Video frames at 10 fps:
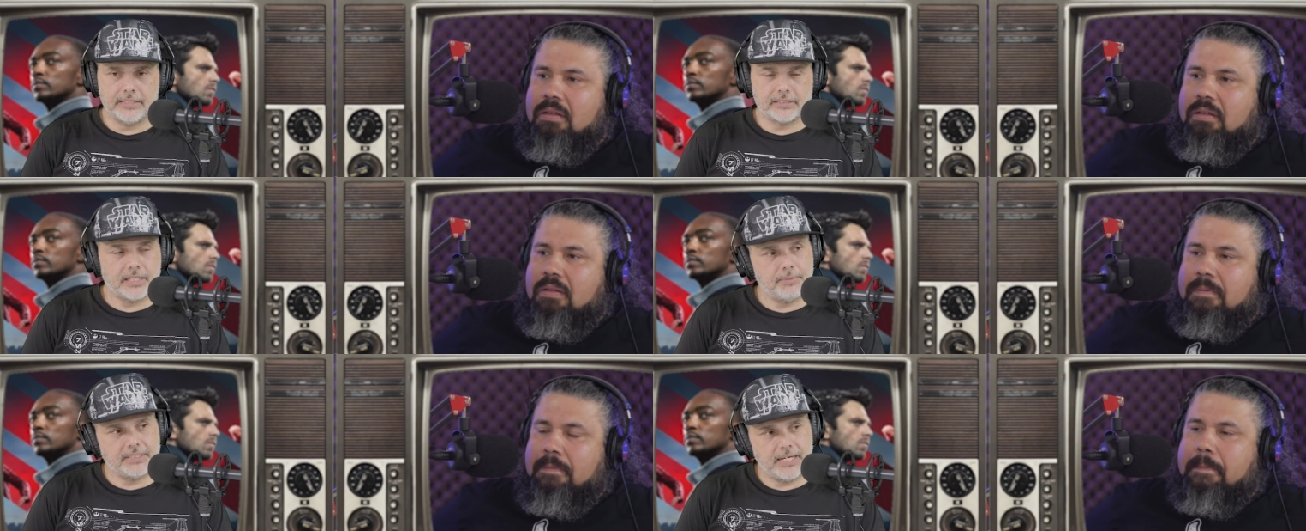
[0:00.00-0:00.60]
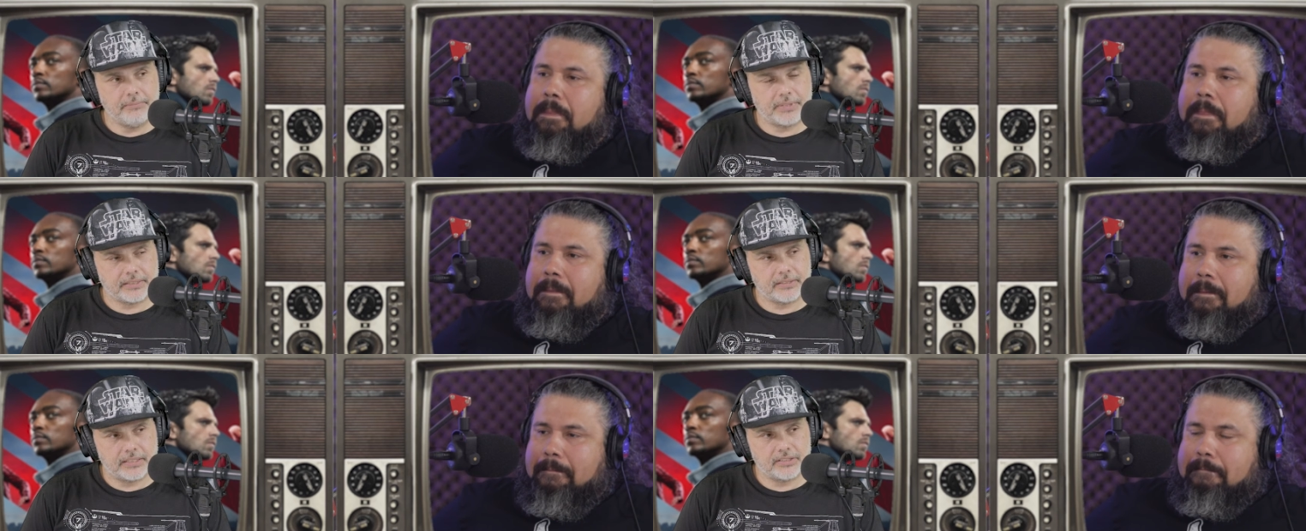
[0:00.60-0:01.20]
Speaker 1: it's going to be
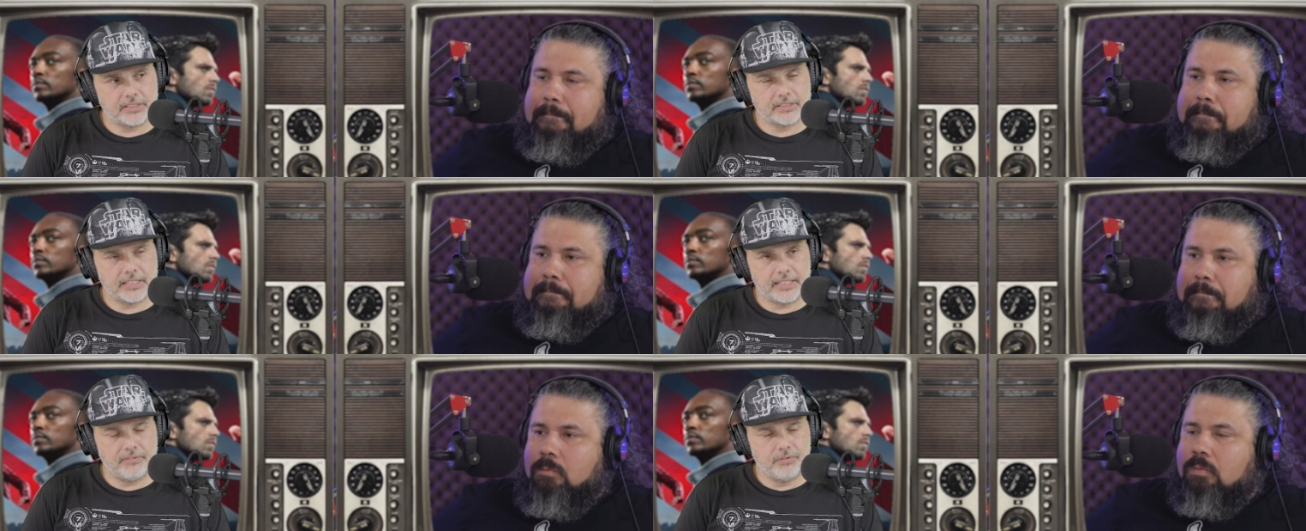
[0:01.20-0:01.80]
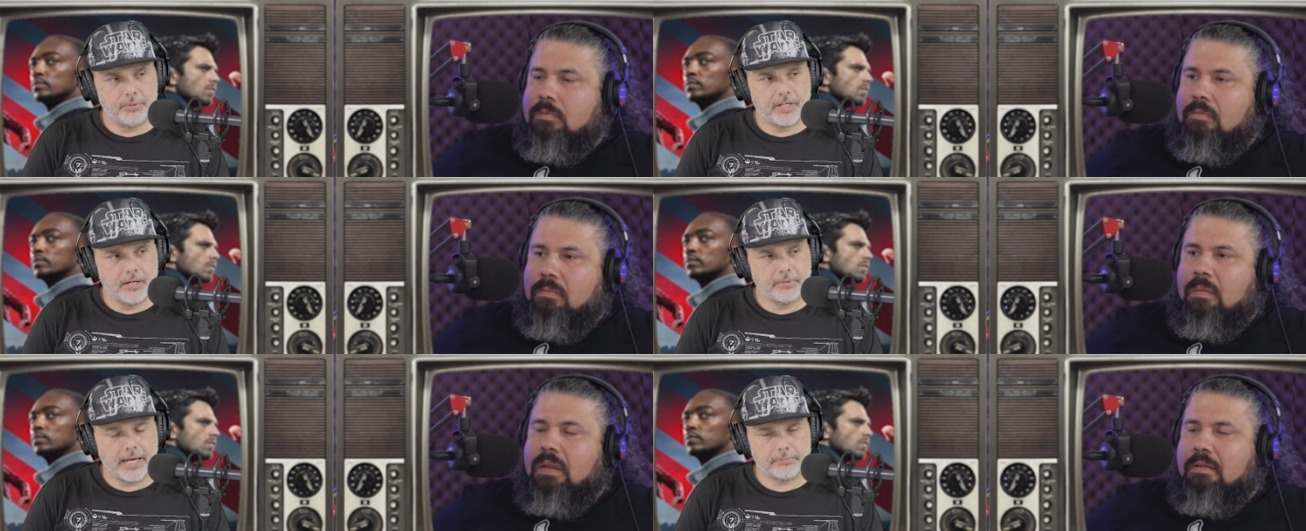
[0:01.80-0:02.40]
tempting that's just like if you
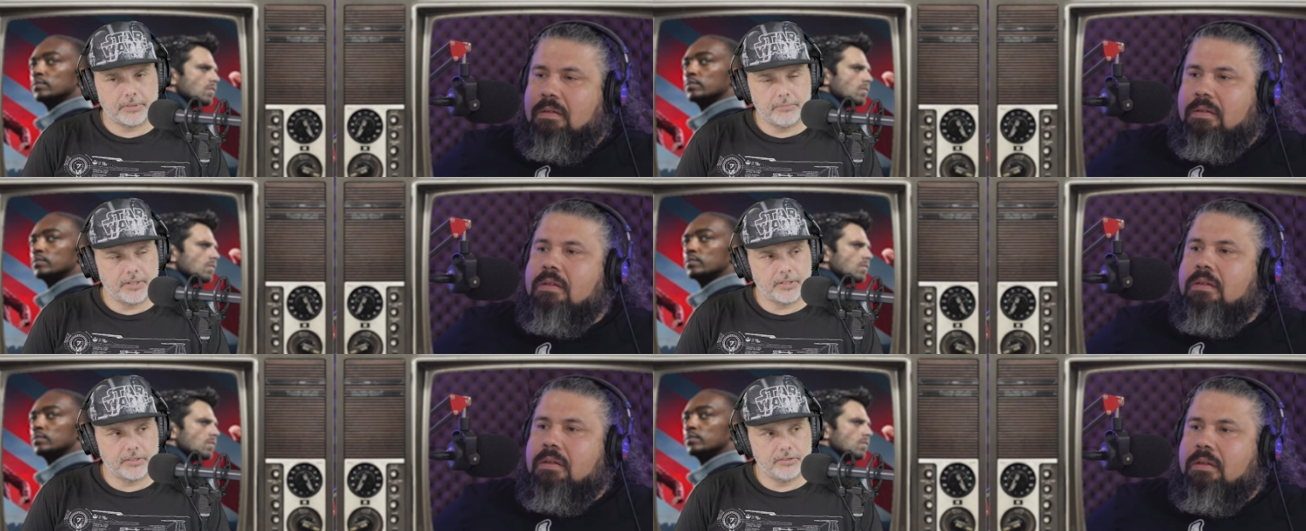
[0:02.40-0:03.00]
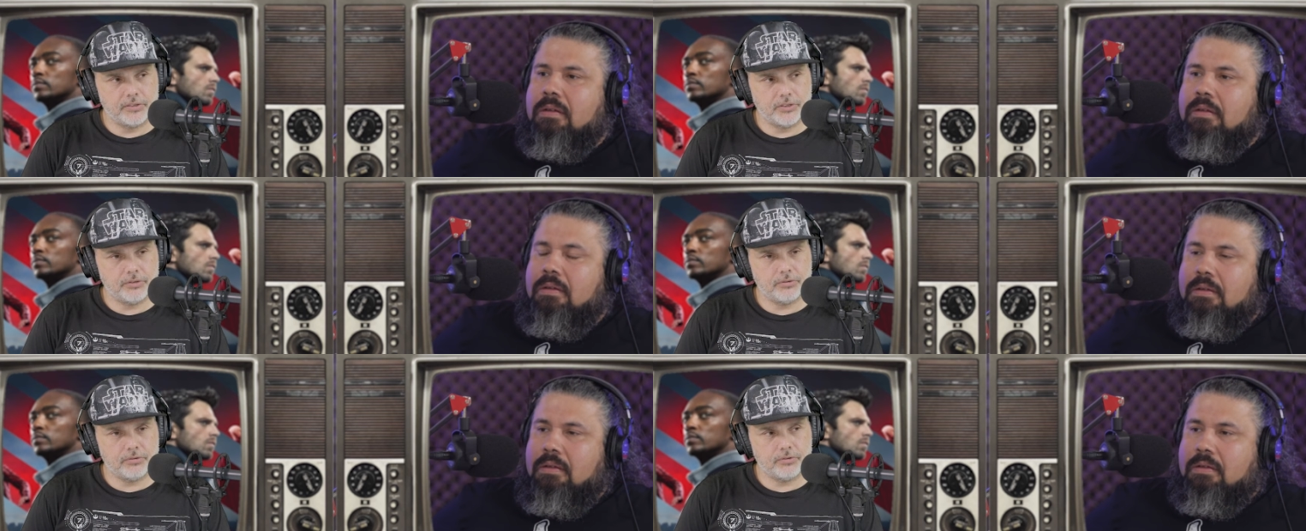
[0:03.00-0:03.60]
become captain america do
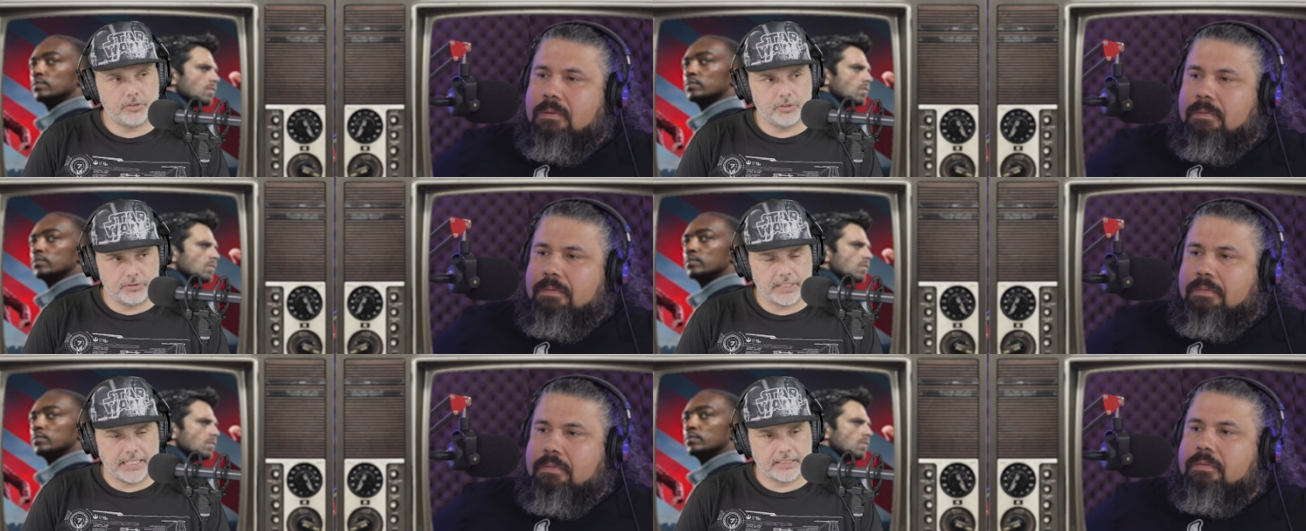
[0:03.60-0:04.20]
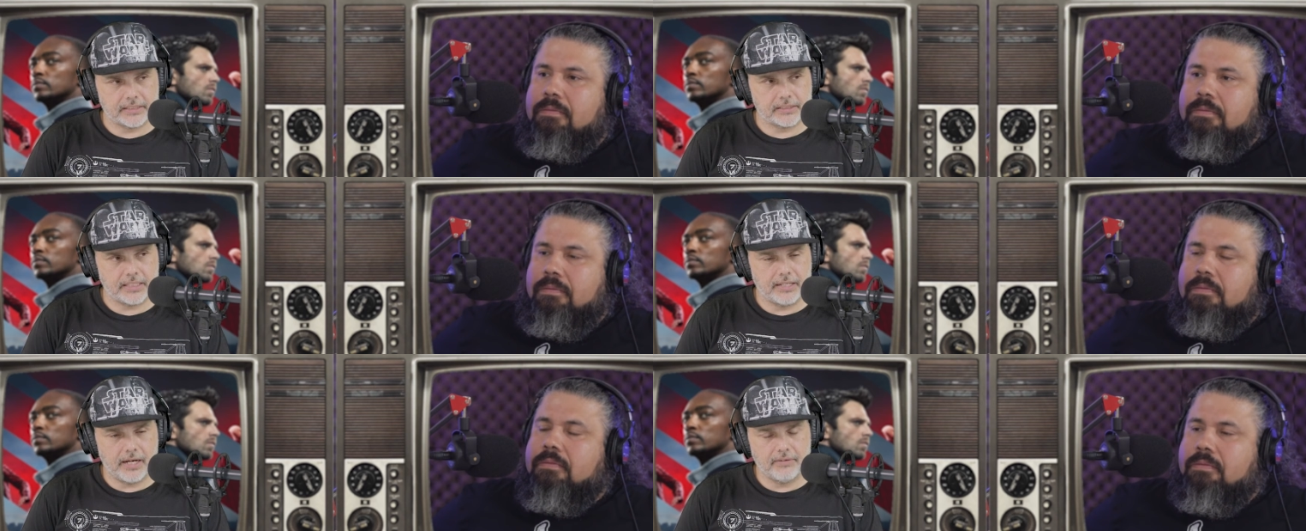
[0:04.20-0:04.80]
you do you take this
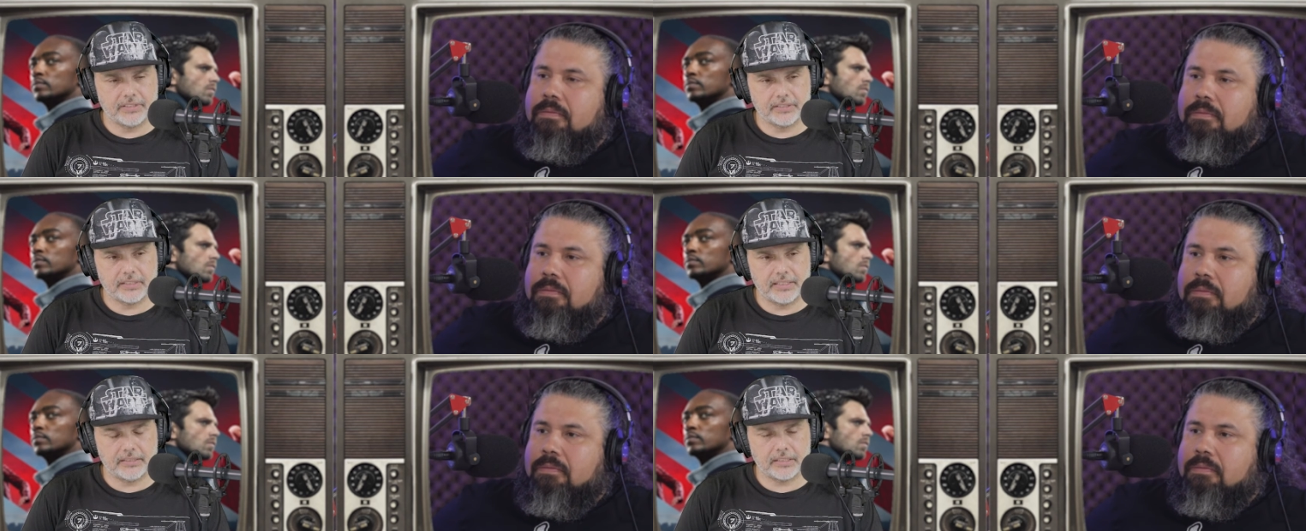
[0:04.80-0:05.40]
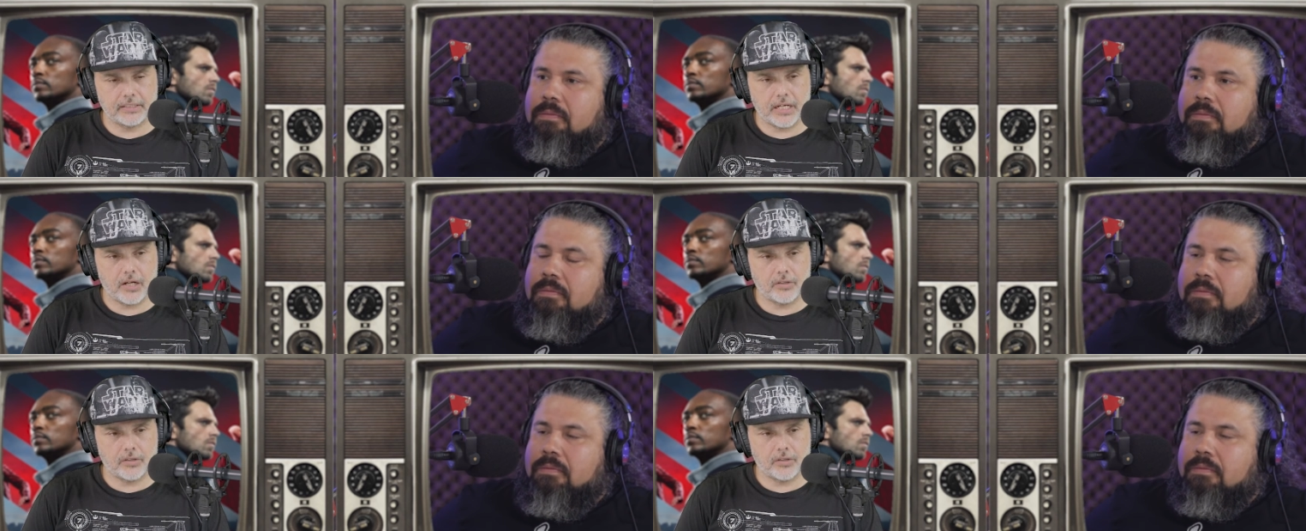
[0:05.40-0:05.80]
and now obviously he's an